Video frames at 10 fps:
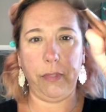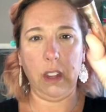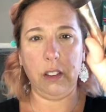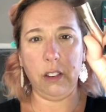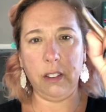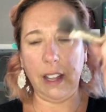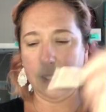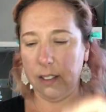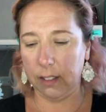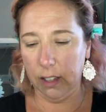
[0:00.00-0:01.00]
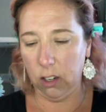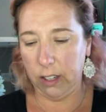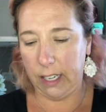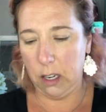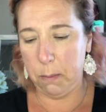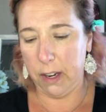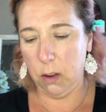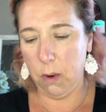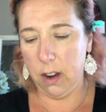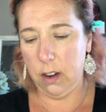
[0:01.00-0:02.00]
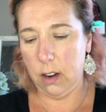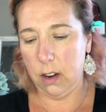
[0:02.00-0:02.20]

Just like this little itty bitty one.